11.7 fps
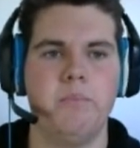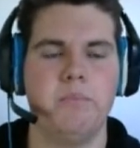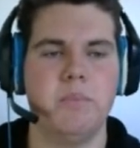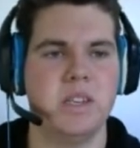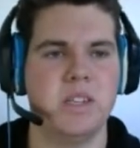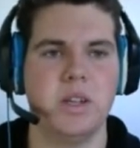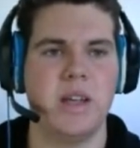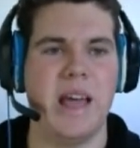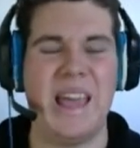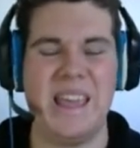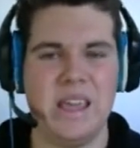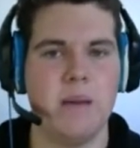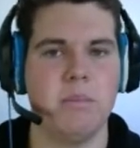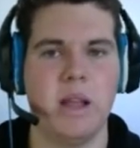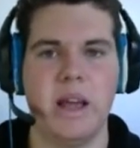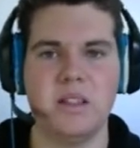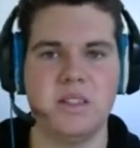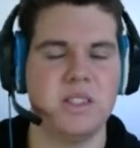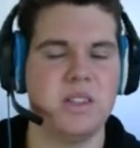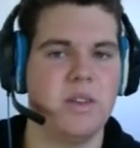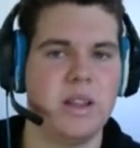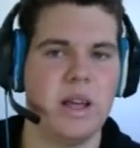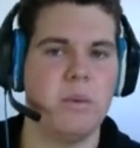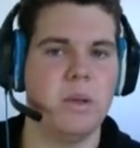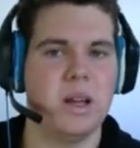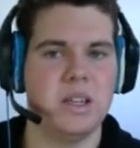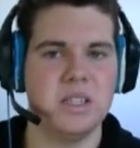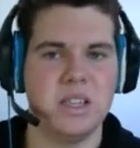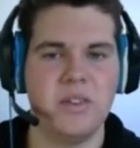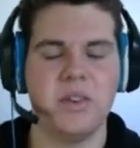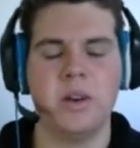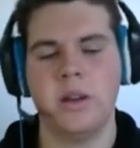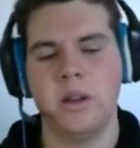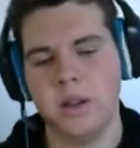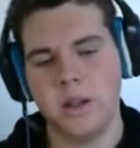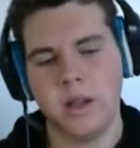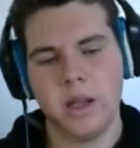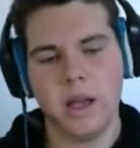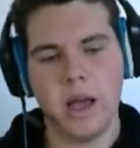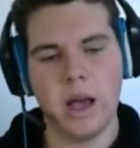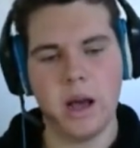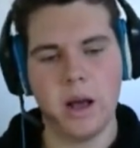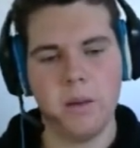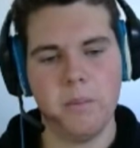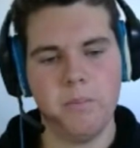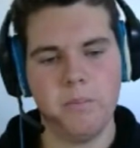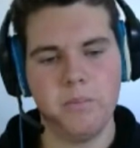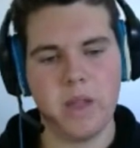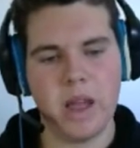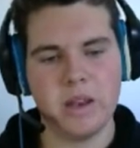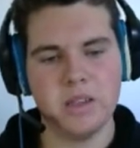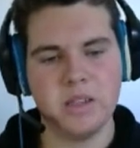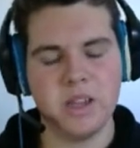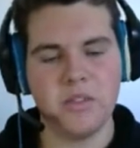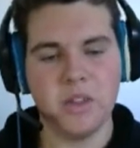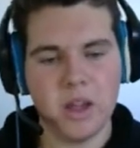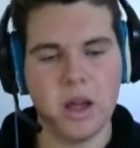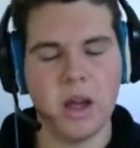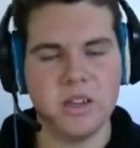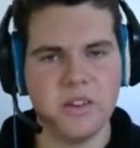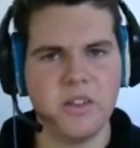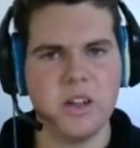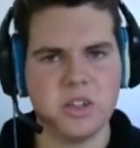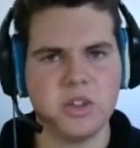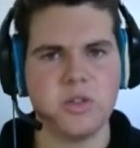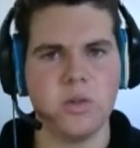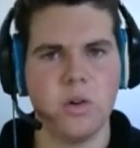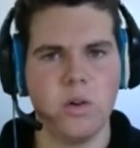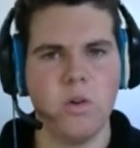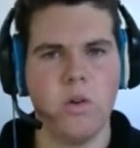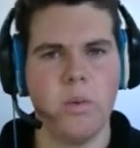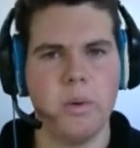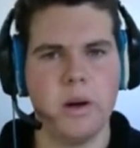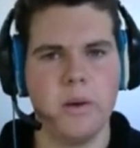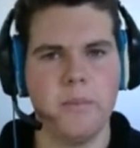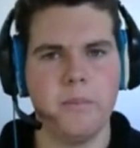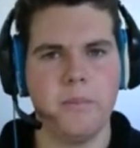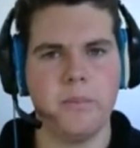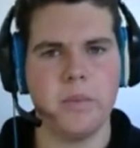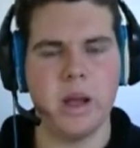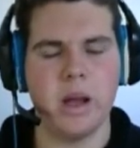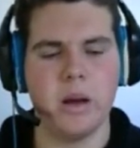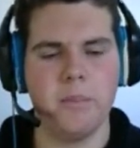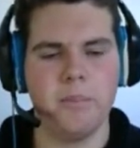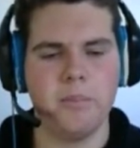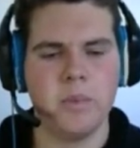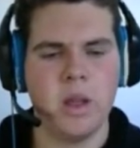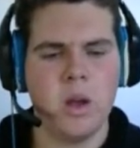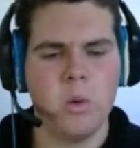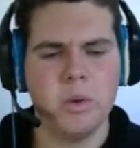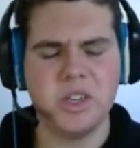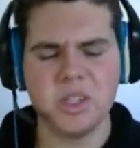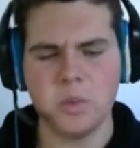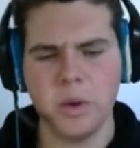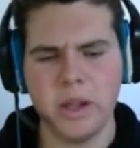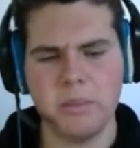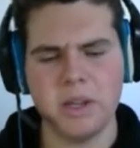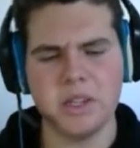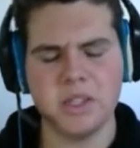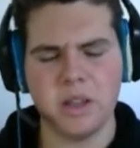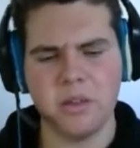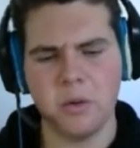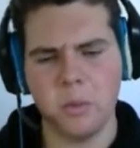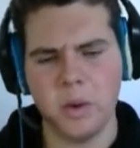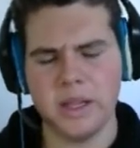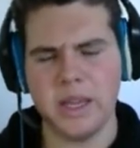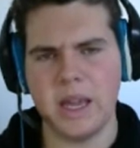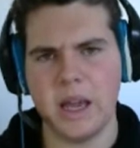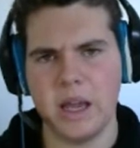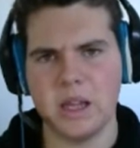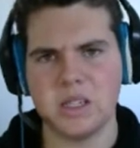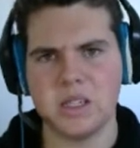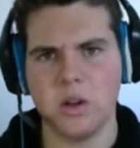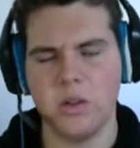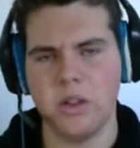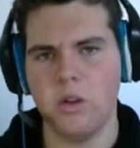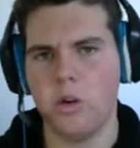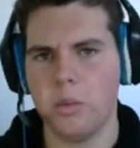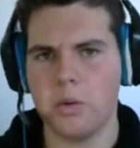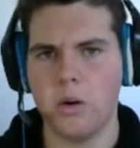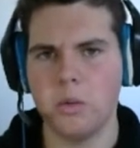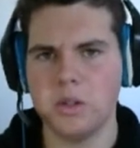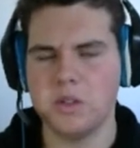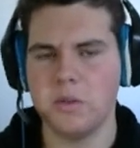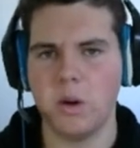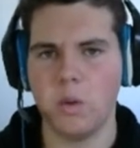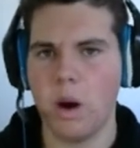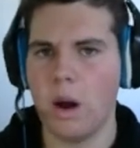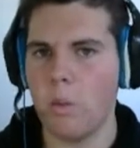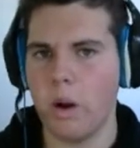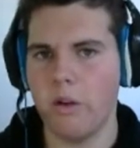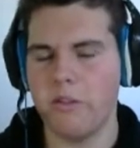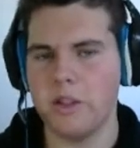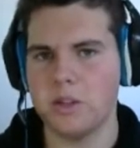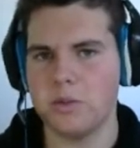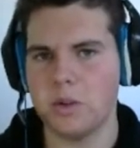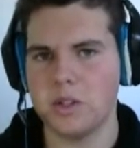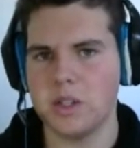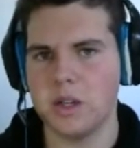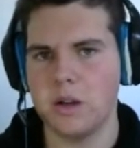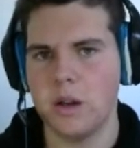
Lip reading: Been to AEM LANs and stuff like that with Lucky Seven, and definitely a strong AWPer. Which is weird because I thought Willie KS on the AWP role was doing quite well for this roster.